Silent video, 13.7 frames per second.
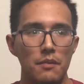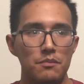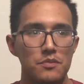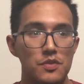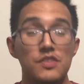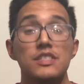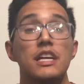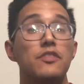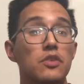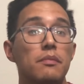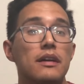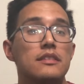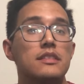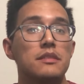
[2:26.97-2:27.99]
for several
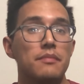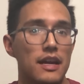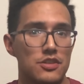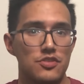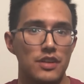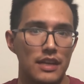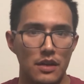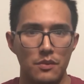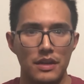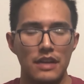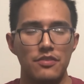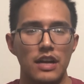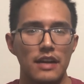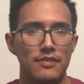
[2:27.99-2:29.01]
months in my training
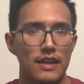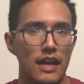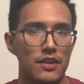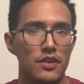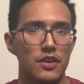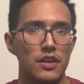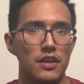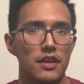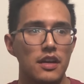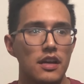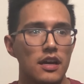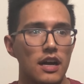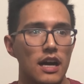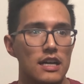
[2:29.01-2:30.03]
whenever I've gotten hurt,
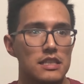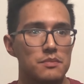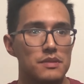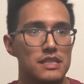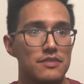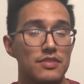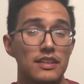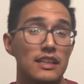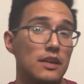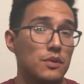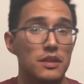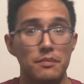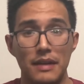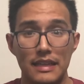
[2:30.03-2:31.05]
specifically
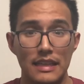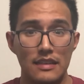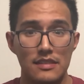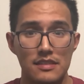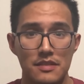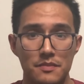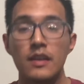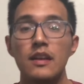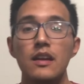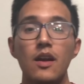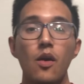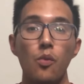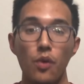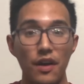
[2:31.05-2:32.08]
with my knees.
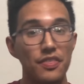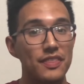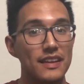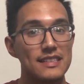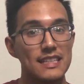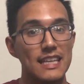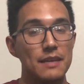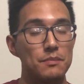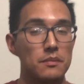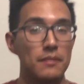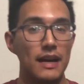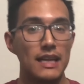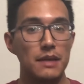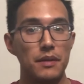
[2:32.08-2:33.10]
One thing to keep in
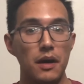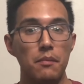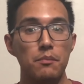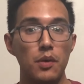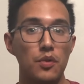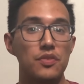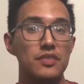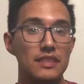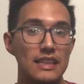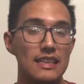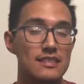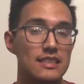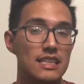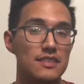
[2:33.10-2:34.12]
mind about both
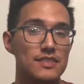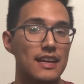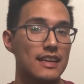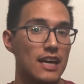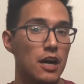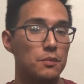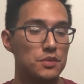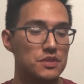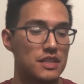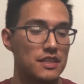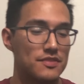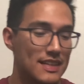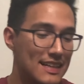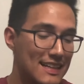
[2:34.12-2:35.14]
knee sleeves and elbow
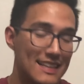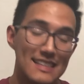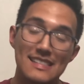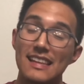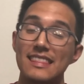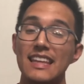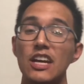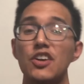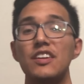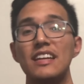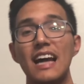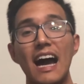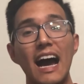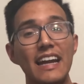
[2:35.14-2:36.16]
sleeves is that they are
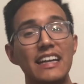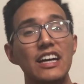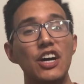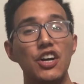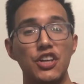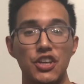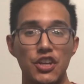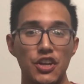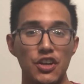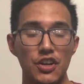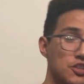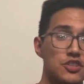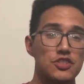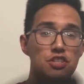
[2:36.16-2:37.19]
not a
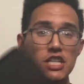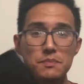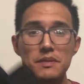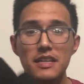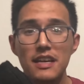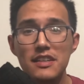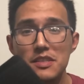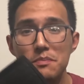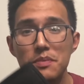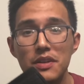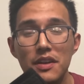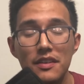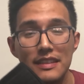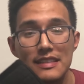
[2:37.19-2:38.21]
cure. Just because you
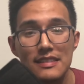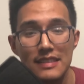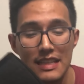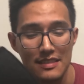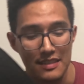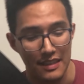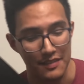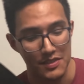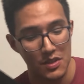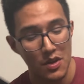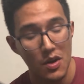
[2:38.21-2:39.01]
put on these knee sleeves